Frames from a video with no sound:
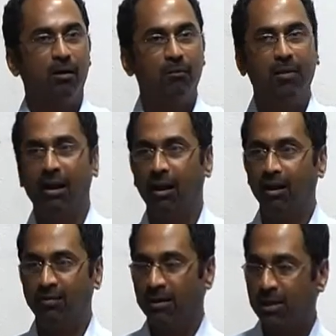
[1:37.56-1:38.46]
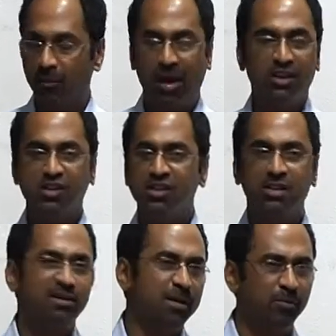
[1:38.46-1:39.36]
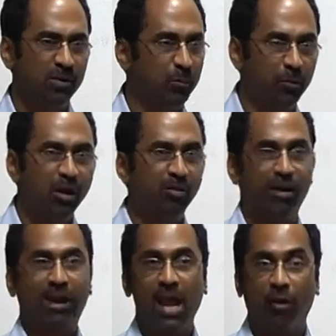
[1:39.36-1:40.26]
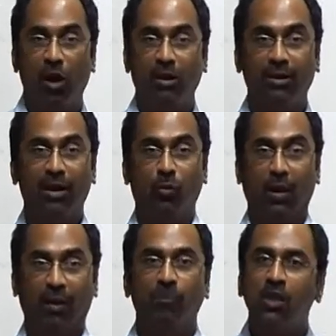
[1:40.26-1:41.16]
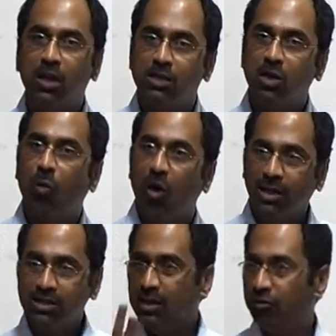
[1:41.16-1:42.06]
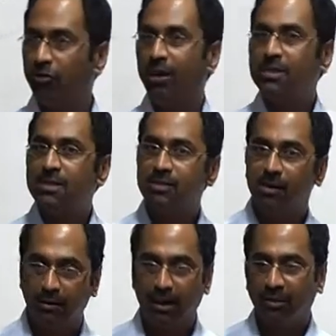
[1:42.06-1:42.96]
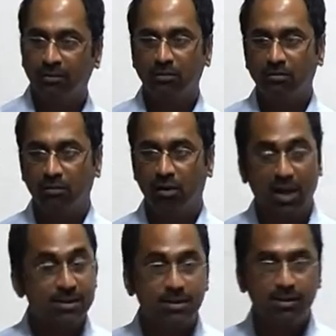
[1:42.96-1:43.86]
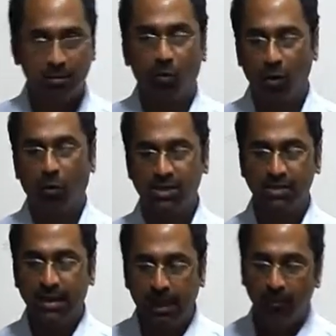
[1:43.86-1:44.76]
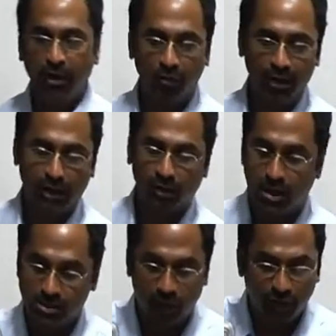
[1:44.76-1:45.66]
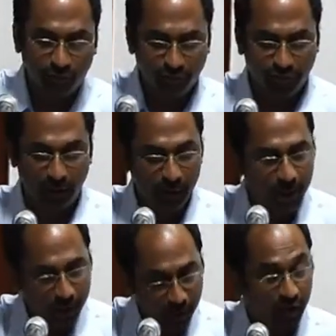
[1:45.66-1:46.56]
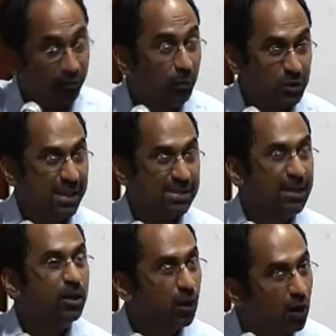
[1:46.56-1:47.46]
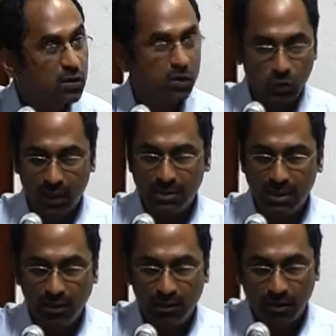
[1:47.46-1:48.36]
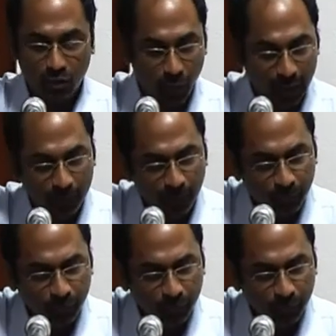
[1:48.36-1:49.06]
middle senior managers, and some frankly have not done that well. So what is the difference that caused, what's the single metric that caused all of them to succeed or not so succeed so well?